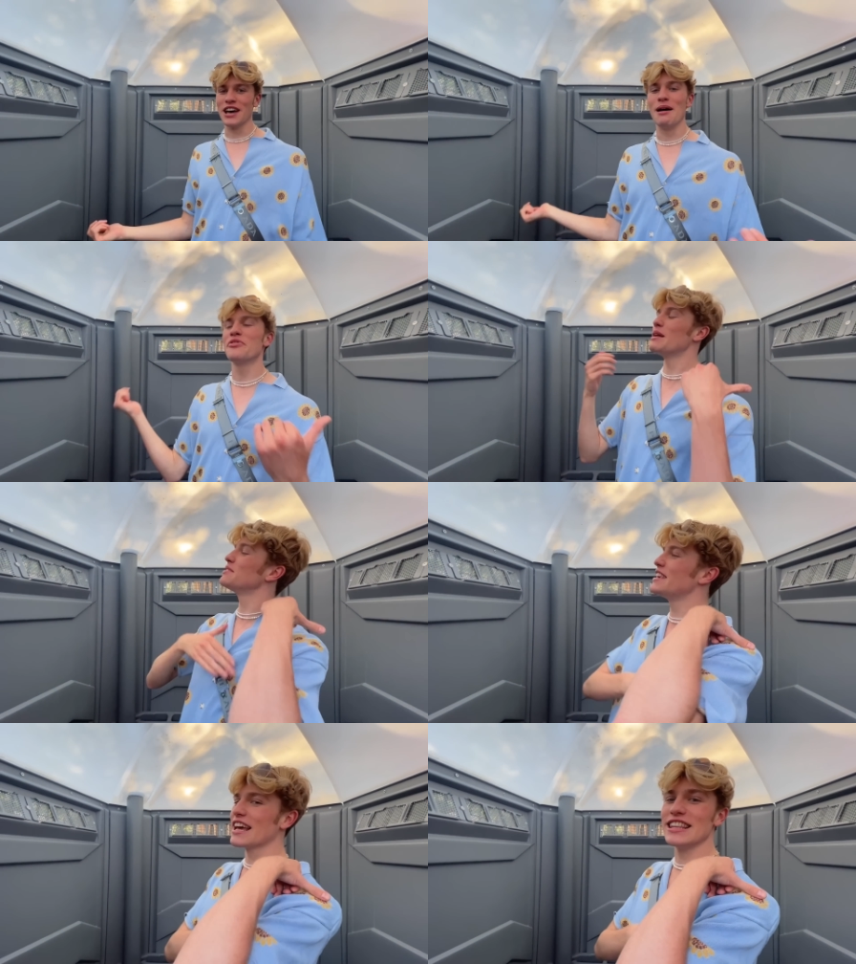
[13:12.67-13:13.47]
yeah. when I'm
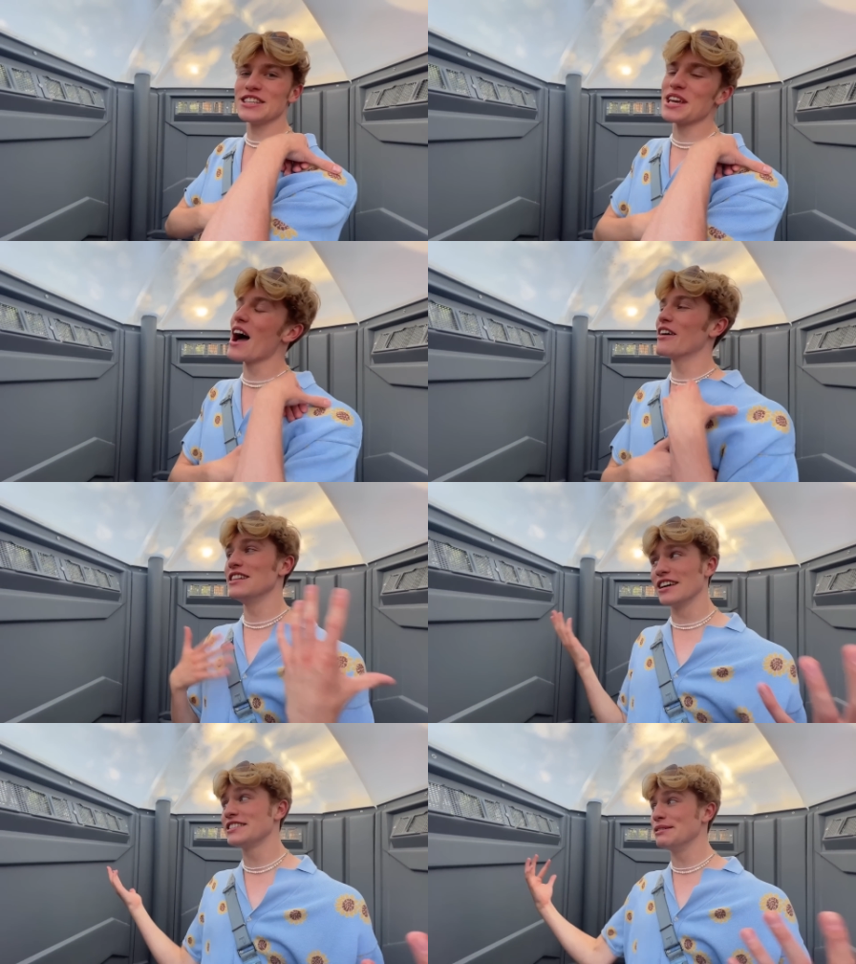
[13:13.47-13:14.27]
sitting in the shower, and it
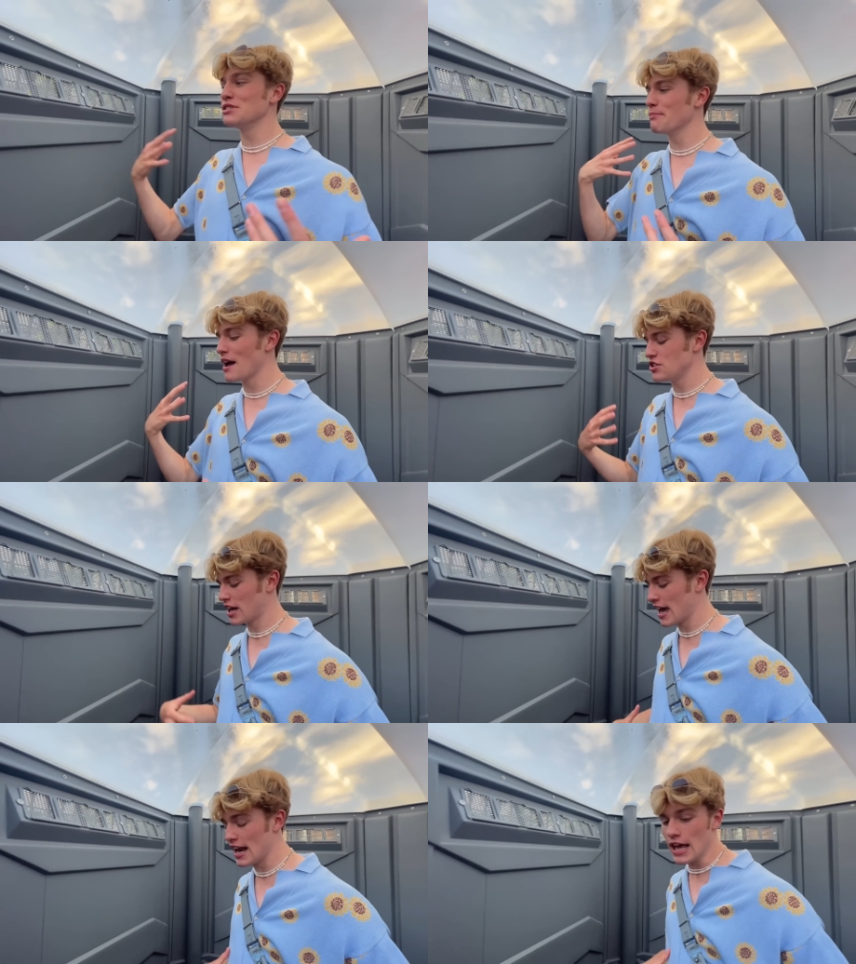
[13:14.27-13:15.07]
does seem to magic in.